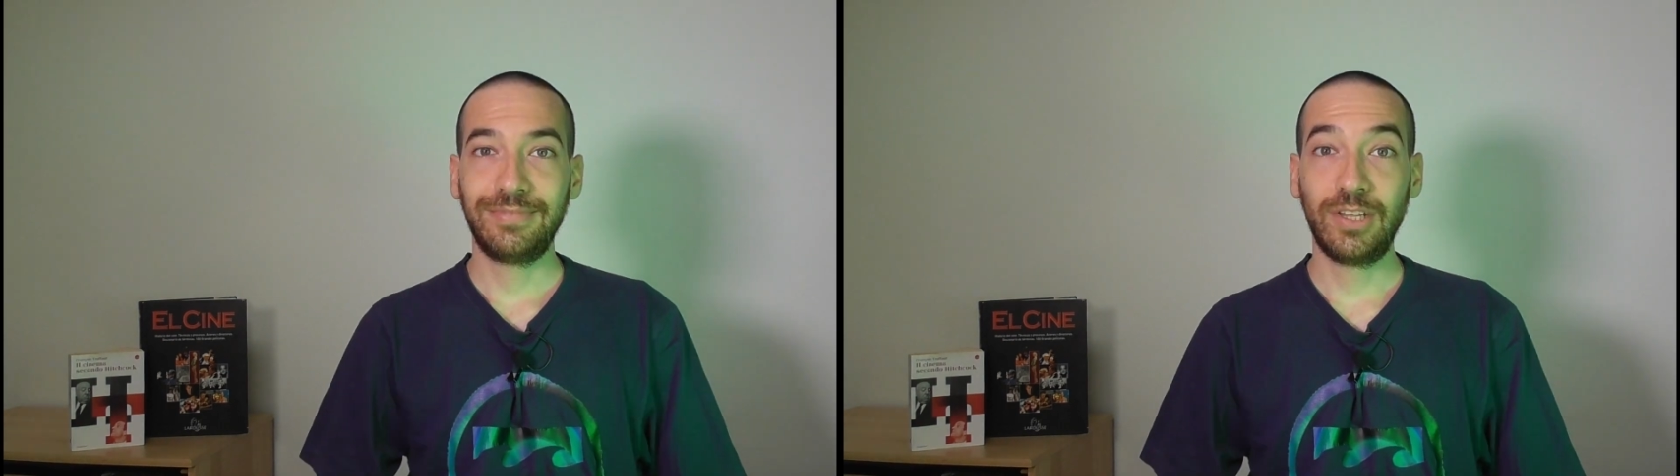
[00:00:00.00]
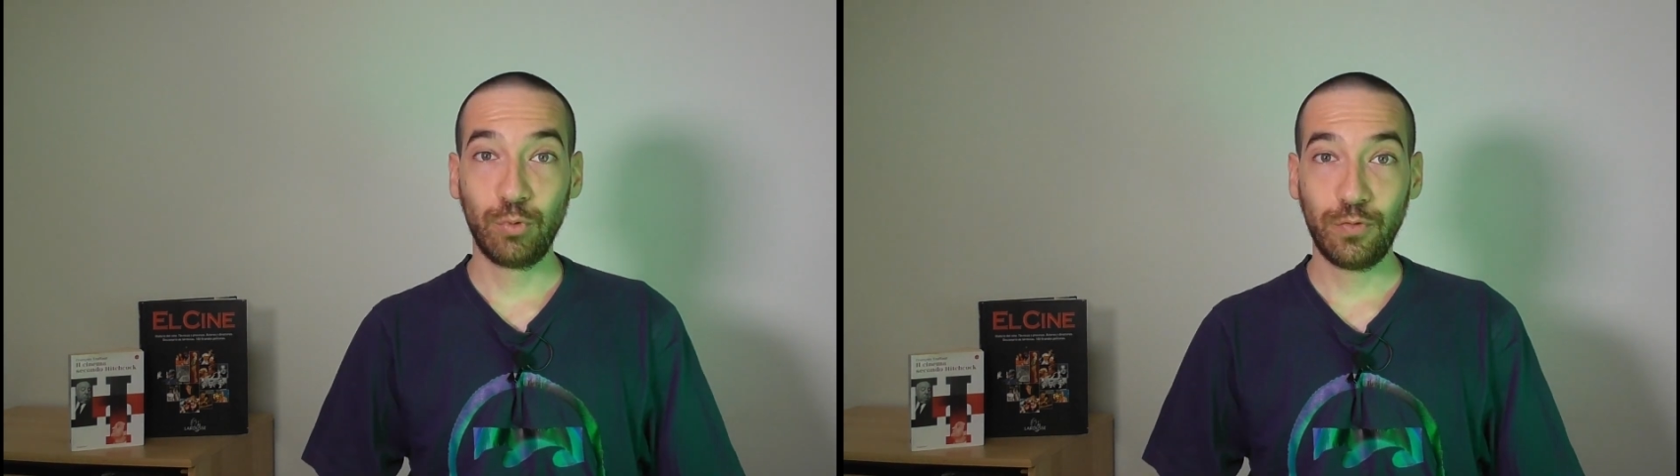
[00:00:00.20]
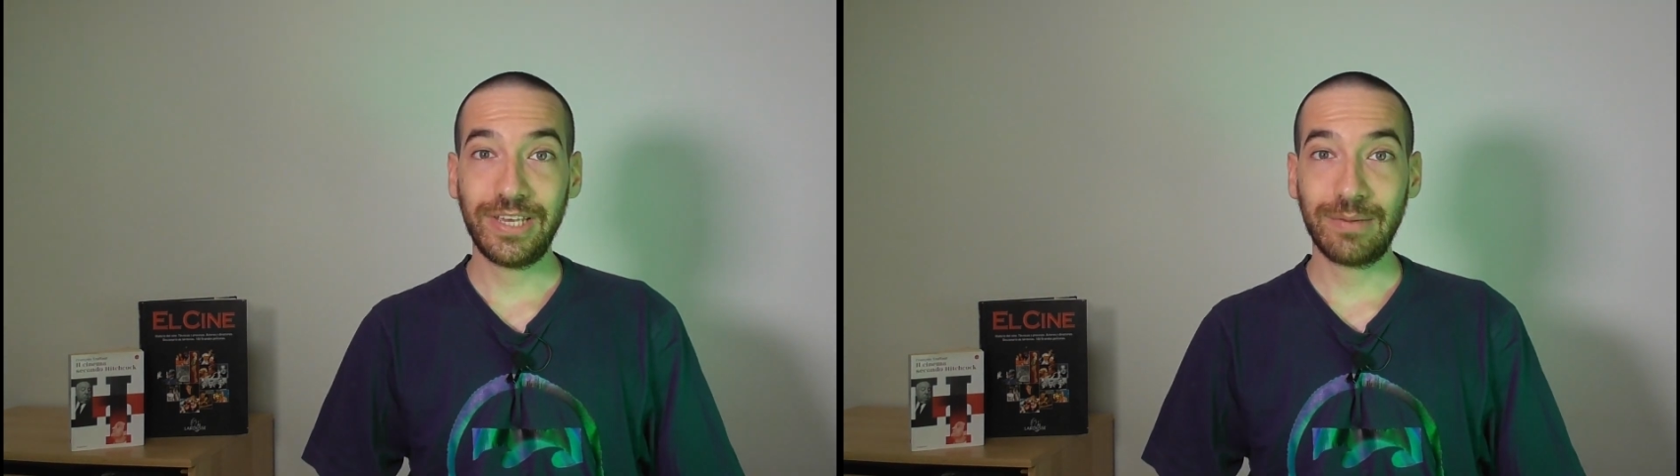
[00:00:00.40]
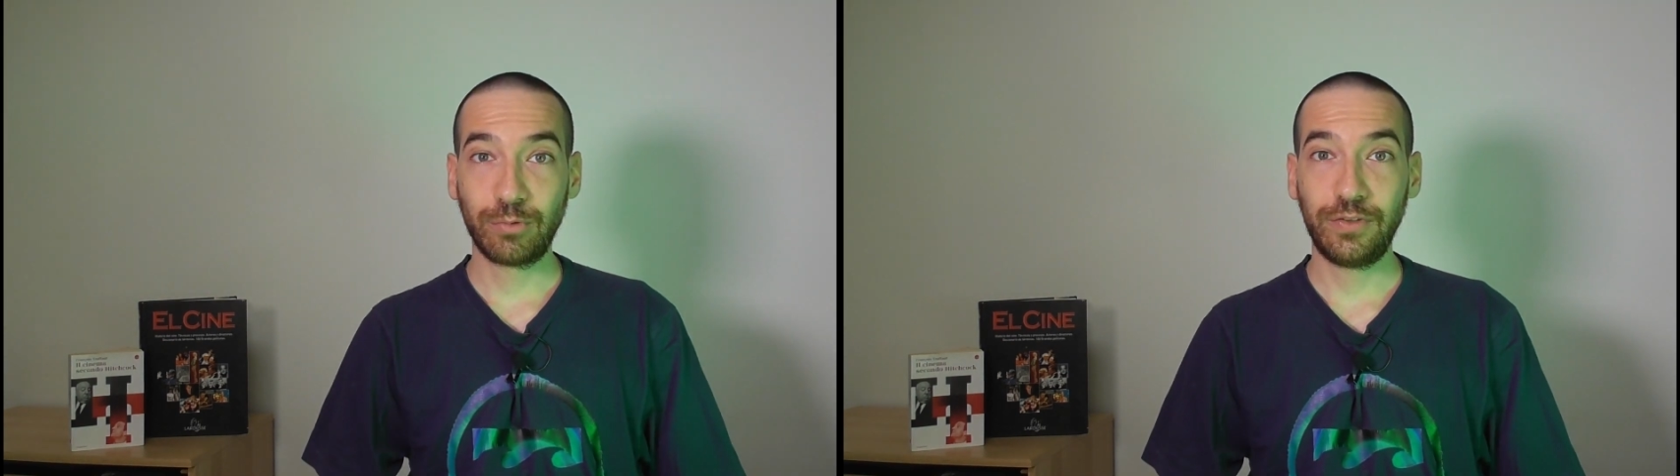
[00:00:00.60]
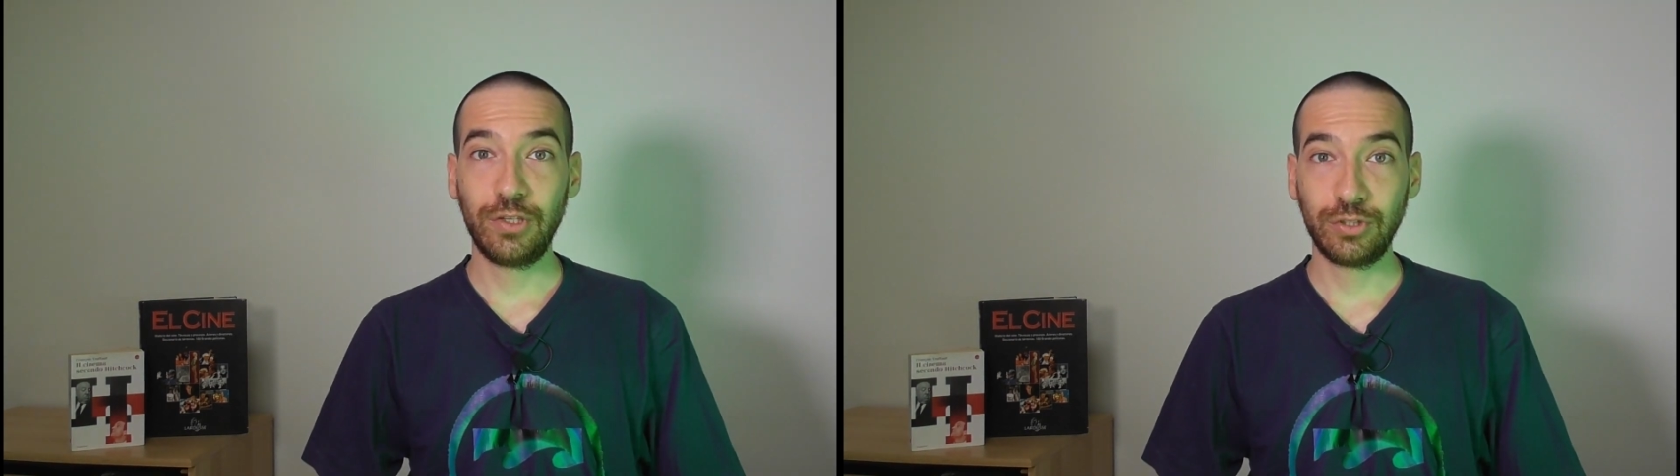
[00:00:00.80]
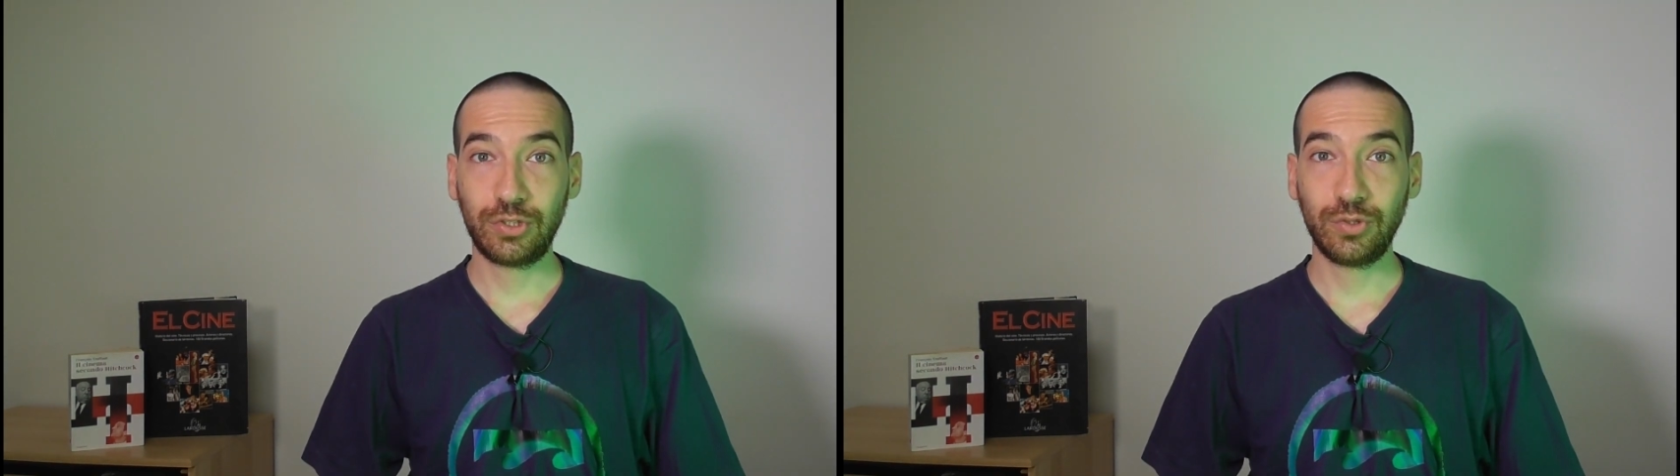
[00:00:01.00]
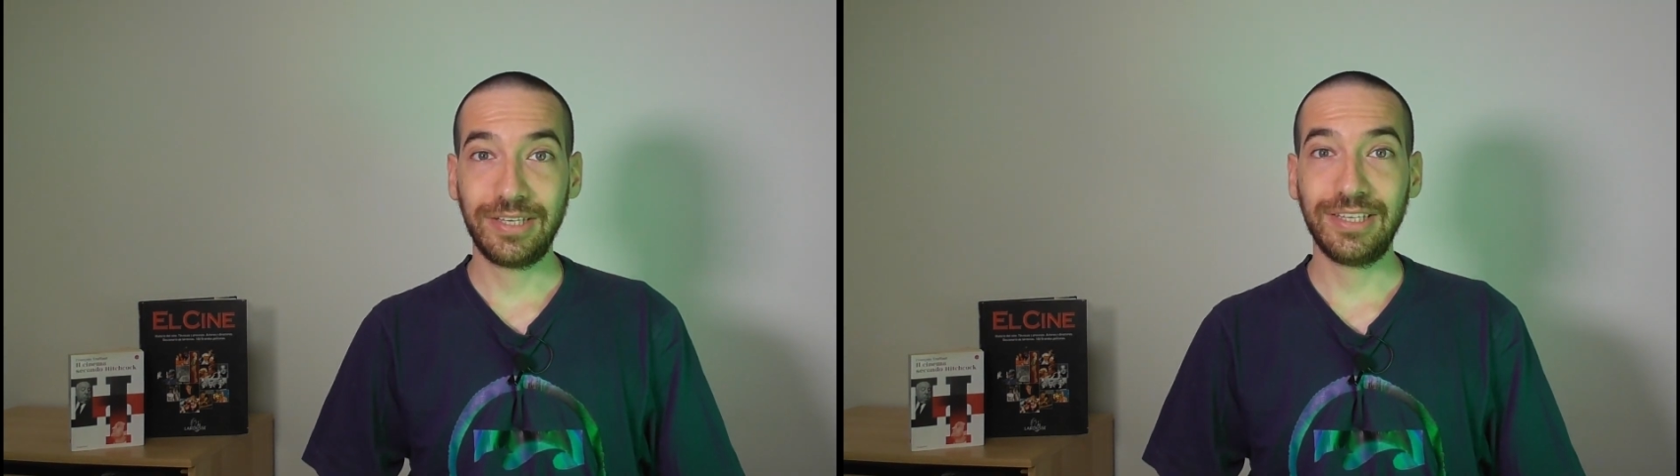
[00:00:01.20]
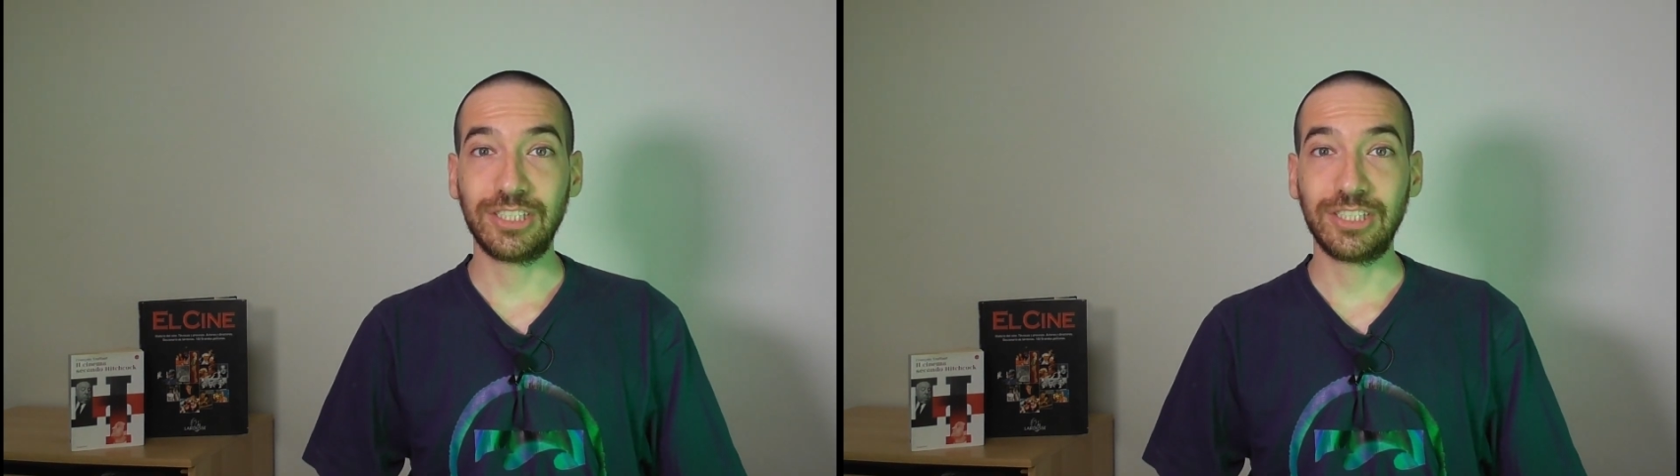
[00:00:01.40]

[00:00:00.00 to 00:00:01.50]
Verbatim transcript: The movie I'm reviewing today